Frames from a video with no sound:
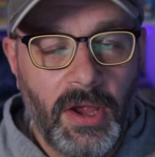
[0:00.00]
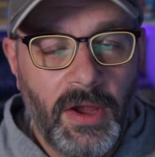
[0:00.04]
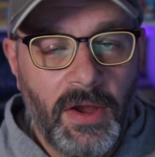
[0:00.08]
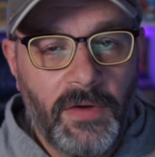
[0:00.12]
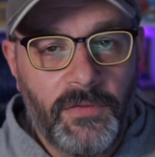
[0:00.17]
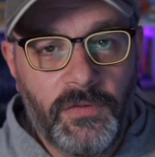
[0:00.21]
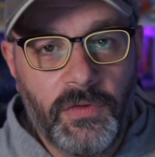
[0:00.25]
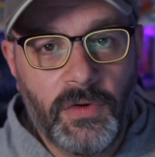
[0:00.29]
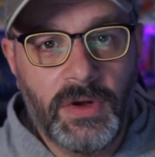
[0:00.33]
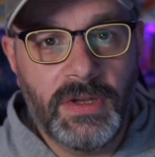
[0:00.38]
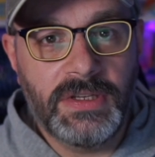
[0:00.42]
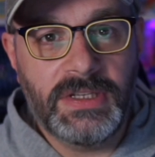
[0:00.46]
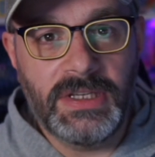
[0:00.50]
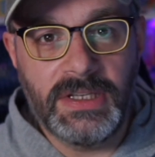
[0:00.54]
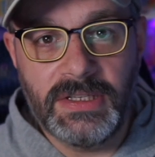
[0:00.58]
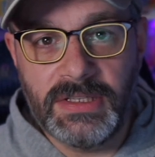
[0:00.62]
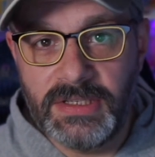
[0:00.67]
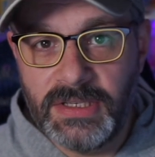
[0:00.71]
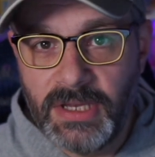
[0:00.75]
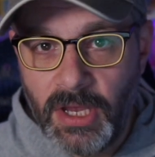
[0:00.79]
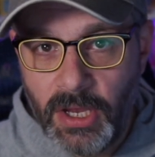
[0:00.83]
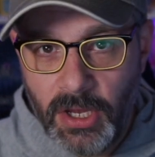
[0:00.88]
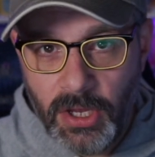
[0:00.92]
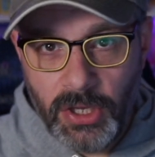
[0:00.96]
For
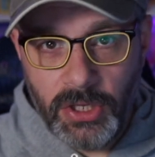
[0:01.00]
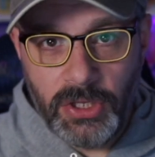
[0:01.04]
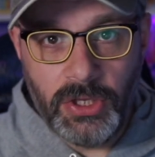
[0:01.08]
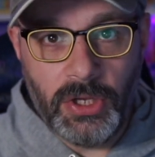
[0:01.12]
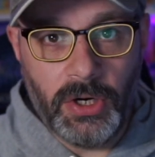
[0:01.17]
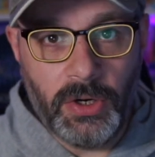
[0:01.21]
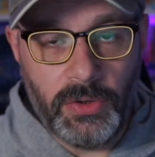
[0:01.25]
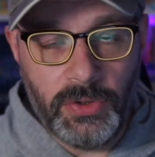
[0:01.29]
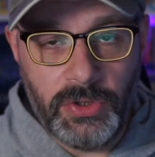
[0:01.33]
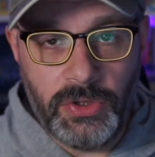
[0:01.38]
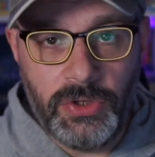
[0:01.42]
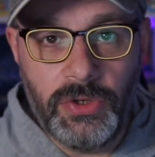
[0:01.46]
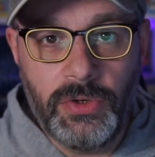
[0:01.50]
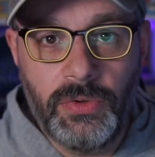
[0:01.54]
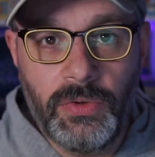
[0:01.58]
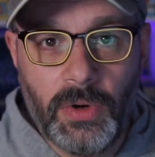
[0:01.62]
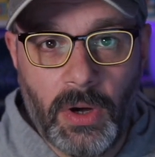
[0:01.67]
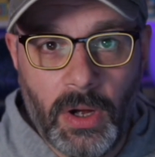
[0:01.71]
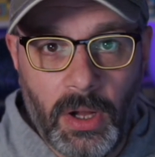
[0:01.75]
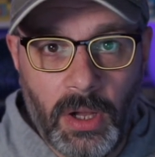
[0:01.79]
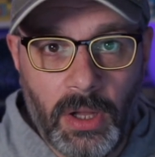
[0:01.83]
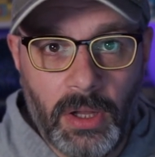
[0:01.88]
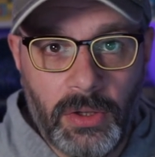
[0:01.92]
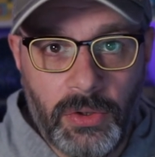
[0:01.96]
instance, you know, you
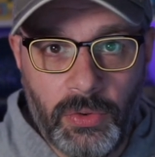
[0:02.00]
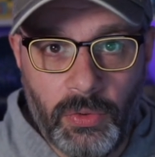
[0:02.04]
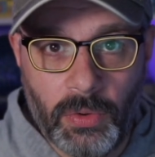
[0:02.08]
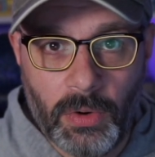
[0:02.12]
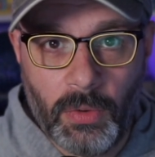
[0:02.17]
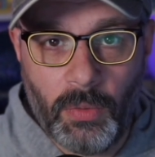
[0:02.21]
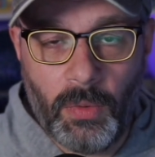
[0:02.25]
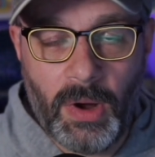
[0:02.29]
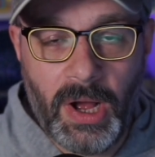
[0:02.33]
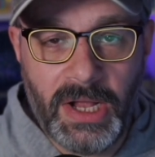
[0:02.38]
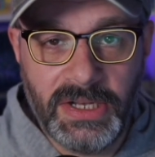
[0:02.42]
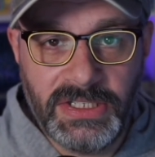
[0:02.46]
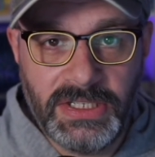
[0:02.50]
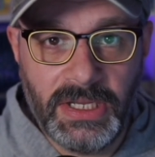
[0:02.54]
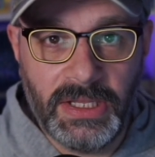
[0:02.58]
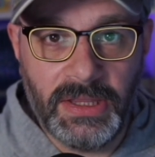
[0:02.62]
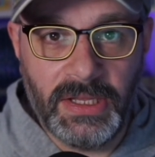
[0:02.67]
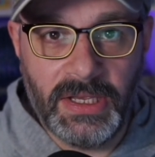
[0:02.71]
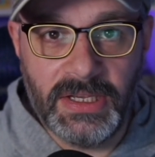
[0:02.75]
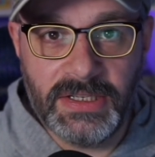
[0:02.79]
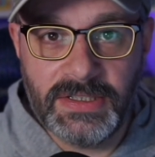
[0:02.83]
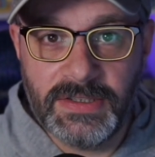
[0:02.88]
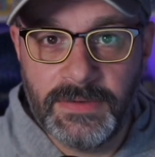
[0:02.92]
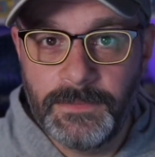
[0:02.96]
all who are watching
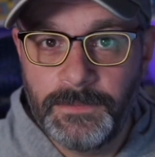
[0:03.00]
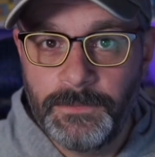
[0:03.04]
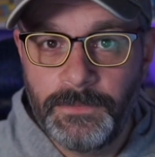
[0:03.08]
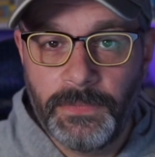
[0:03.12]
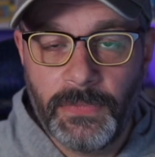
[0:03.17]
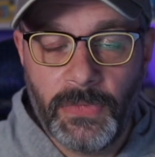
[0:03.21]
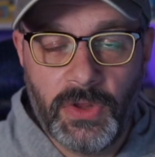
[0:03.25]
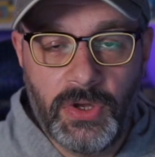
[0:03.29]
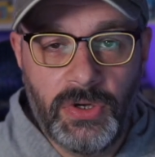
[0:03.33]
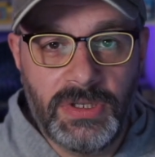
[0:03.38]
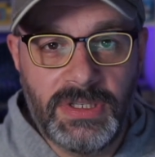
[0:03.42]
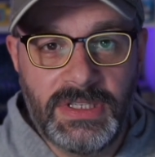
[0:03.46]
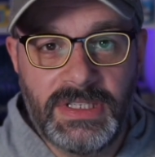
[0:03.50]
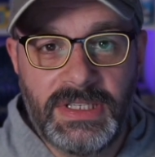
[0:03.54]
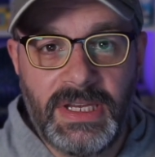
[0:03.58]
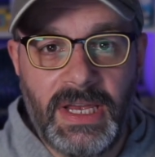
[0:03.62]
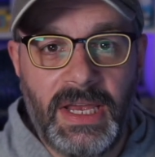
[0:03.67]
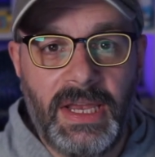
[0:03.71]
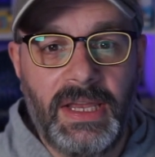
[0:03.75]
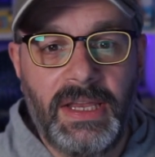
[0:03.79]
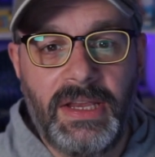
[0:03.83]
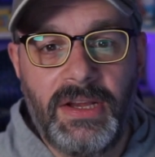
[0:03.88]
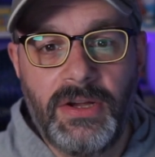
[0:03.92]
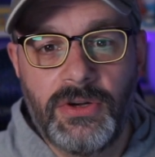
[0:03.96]
this could
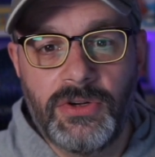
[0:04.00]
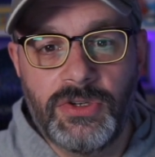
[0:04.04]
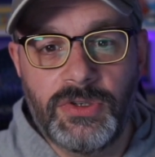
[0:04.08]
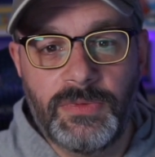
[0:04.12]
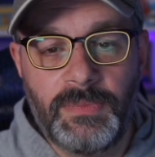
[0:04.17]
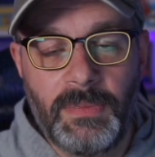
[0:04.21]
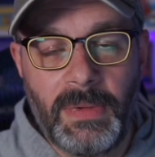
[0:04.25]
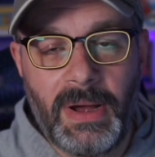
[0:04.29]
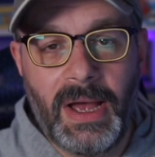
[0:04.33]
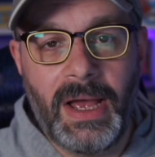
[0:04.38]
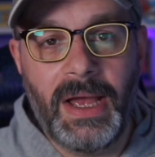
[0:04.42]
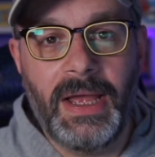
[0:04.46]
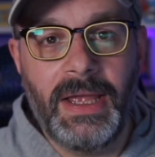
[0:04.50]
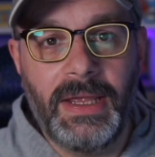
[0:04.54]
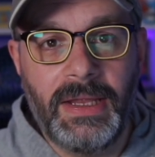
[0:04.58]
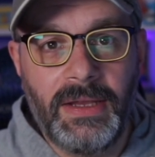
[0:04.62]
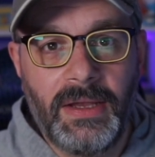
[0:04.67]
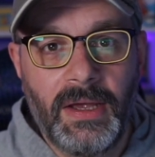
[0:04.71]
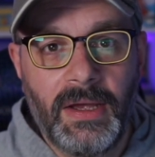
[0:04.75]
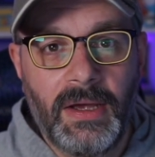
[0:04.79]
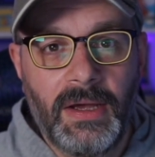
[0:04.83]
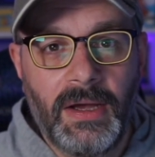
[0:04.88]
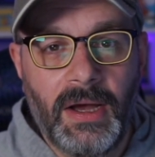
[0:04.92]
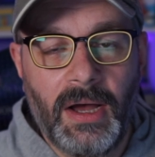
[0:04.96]
say, here's my
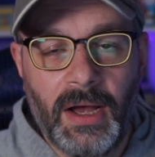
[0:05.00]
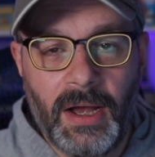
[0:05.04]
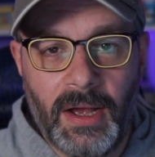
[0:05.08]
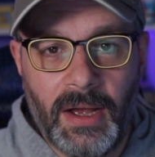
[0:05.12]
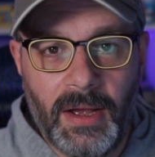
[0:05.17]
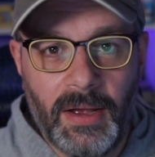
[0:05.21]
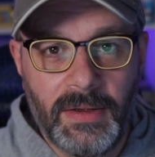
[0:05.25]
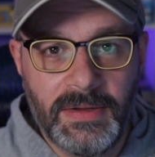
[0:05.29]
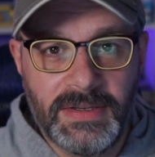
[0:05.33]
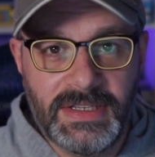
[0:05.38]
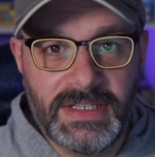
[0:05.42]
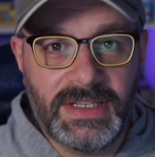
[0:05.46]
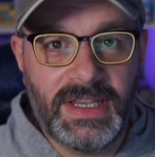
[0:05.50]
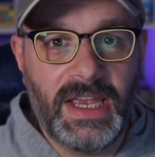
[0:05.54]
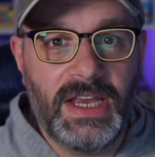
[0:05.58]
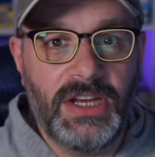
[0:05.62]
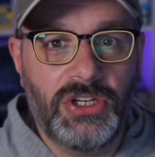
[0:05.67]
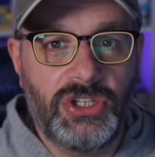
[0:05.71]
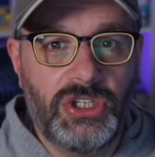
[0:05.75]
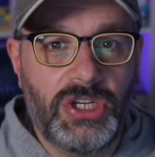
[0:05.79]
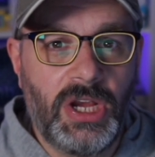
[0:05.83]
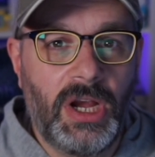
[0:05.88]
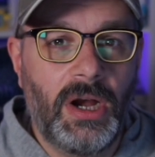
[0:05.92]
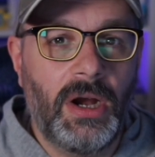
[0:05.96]
Uh, state
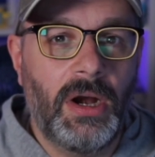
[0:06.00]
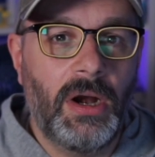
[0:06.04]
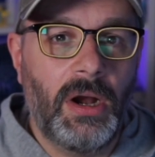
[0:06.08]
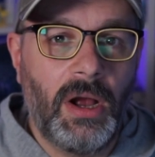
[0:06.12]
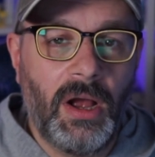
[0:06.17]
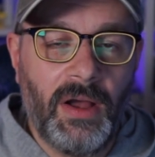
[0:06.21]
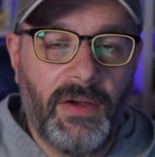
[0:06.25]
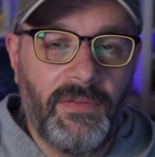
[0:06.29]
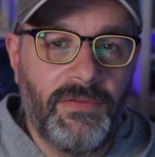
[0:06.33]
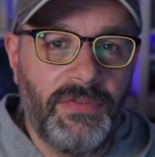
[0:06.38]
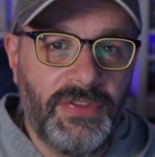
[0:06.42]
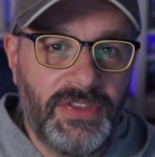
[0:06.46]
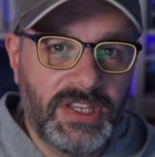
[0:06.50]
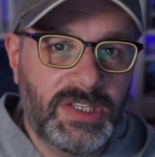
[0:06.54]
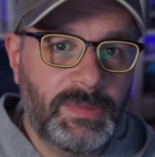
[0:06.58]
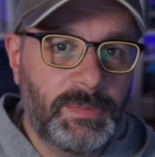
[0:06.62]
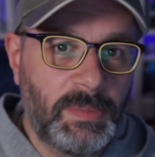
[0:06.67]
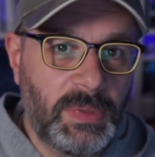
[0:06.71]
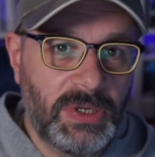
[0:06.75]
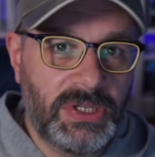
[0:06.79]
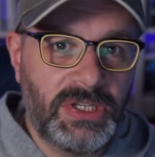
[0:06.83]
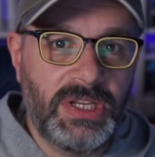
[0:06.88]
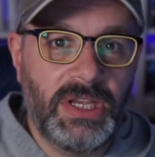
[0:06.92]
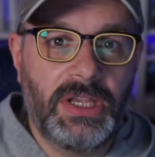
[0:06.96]
share of this
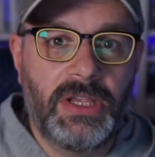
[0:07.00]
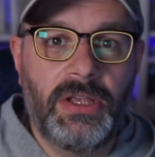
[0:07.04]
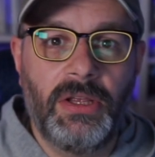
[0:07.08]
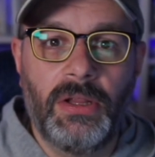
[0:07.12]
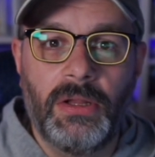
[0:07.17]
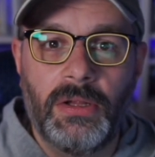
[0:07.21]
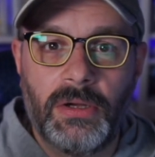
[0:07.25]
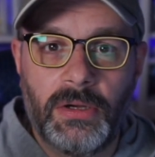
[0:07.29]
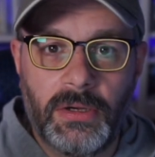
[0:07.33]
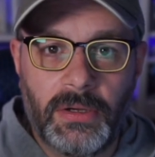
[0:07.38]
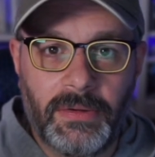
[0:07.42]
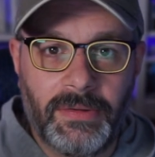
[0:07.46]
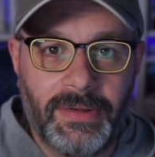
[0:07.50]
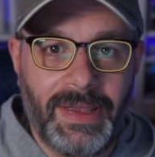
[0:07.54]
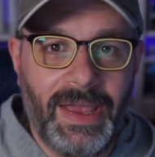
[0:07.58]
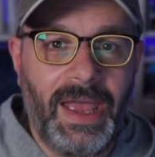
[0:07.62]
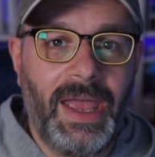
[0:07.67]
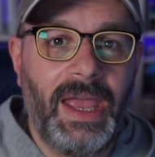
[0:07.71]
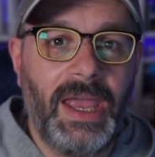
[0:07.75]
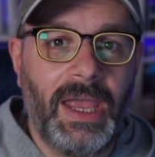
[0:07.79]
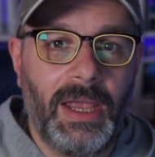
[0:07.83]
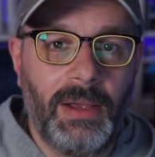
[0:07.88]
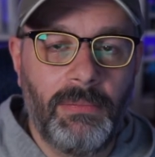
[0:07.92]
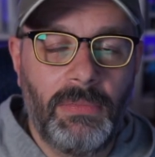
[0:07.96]
particular
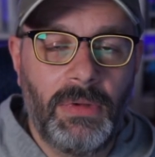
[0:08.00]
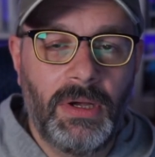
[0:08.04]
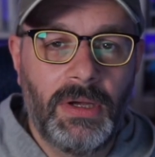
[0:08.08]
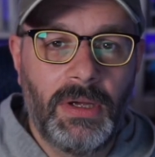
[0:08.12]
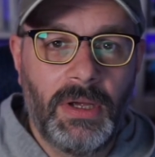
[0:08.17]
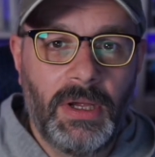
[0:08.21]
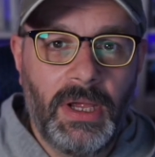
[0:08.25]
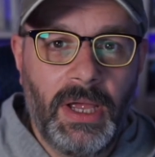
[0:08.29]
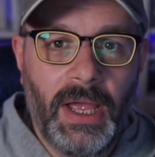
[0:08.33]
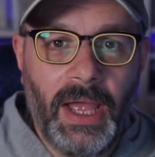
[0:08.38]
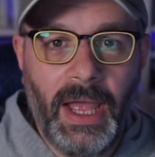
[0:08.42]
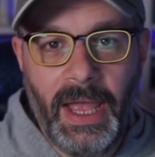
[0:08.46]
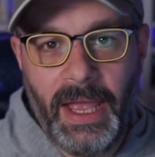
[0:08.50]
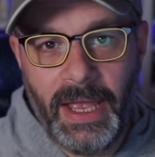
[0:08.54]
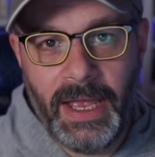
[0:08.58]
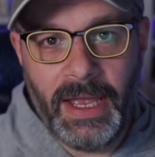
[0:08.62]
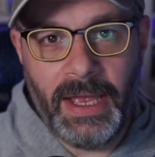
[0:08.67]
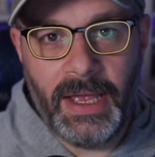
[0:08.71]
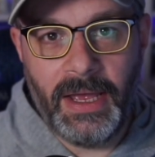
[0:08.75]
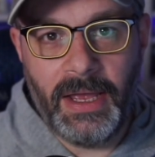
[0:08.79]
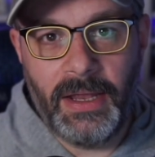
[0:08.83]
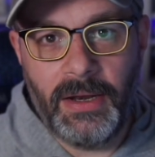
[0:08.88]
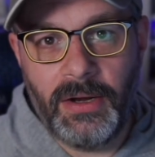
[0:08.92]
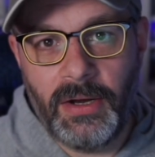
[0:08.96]
game,
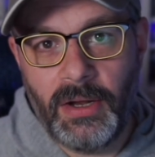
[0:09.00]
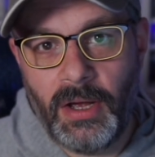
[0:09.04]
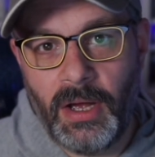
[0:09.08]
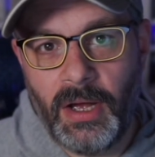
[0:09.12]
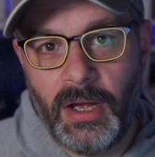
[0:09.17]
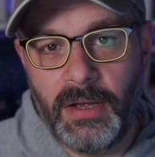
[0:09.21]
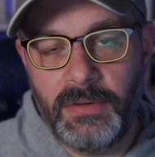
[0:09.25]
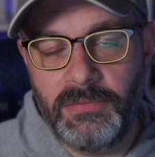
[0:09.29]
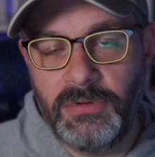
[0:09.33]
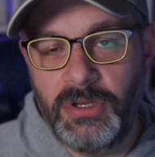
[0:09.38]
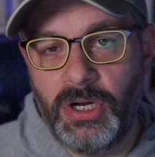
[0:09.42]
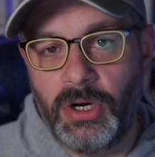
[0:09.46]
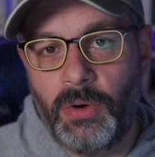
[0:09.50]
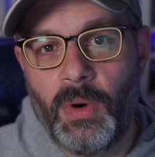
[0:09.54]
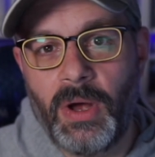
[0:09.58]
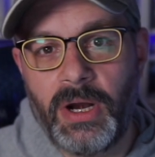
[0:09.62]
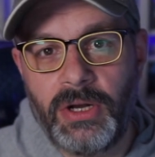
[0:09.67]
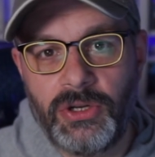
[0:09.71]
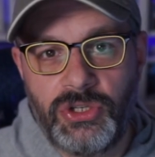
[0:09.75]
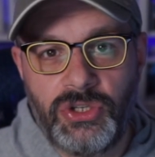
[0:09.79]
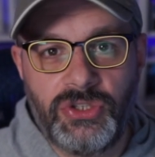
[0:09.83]
and uh, you know, why don't